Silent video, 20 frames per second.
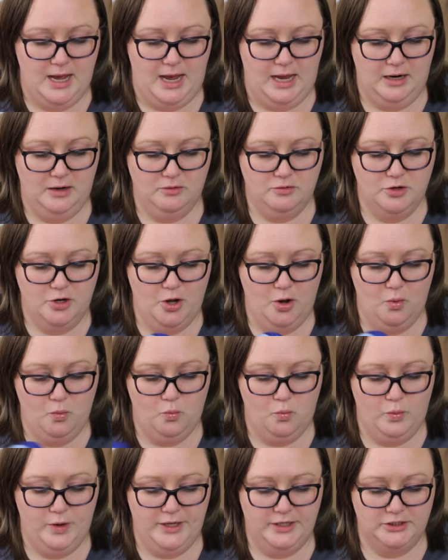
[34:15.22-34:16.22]
I don't know
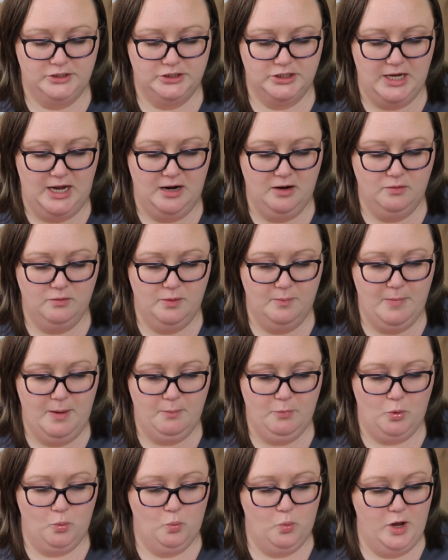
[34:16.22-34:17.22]
which I don't
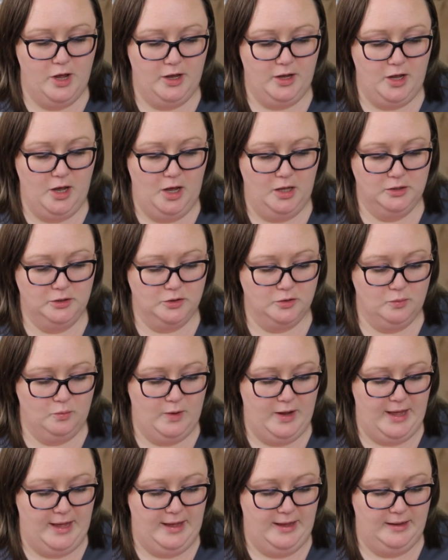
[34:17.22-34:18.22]
remember what
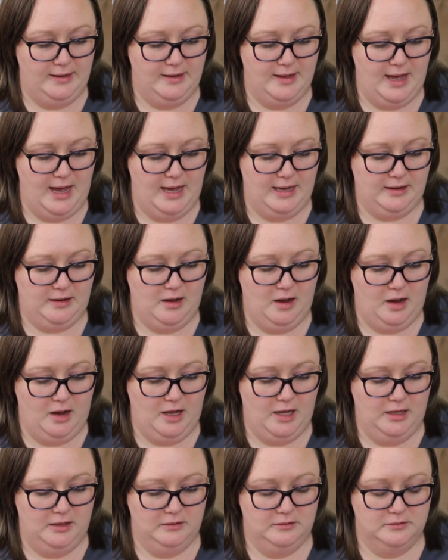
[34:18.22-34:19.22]
colorway I
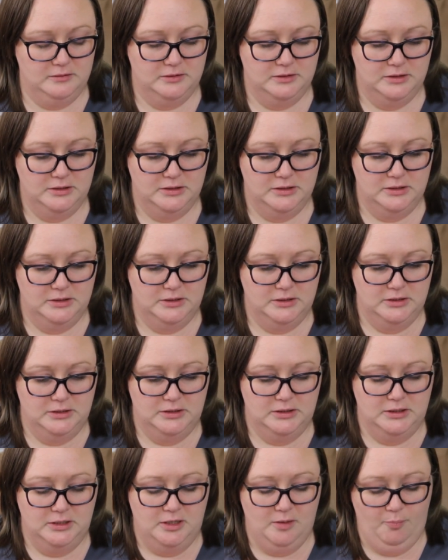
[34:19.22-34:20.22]
got
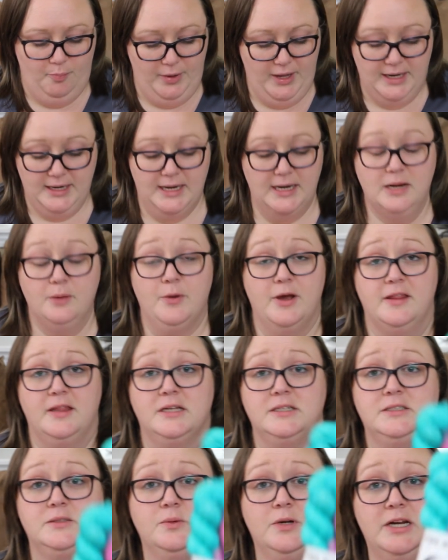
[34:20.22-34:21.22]
but anyway,
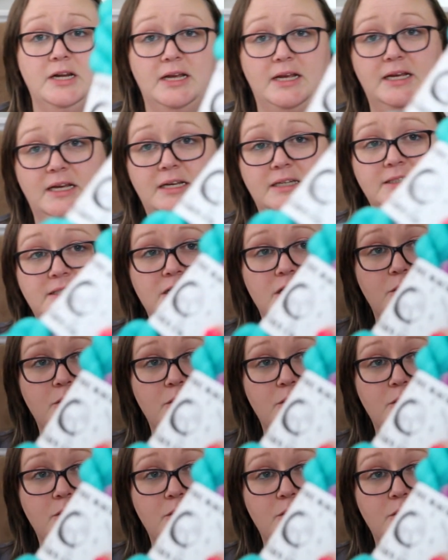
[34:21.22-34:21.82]
this one is,